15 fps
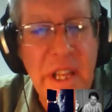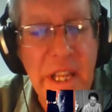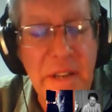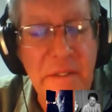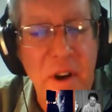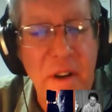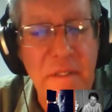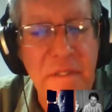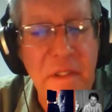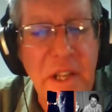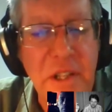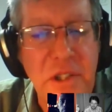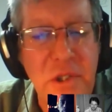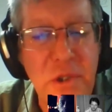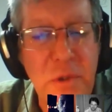They give off
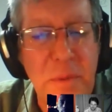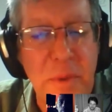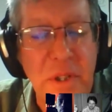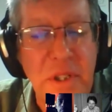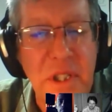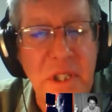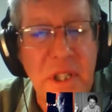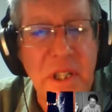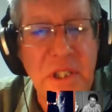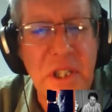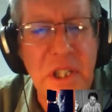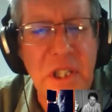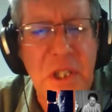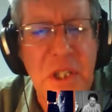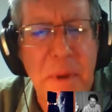light too, but it's in a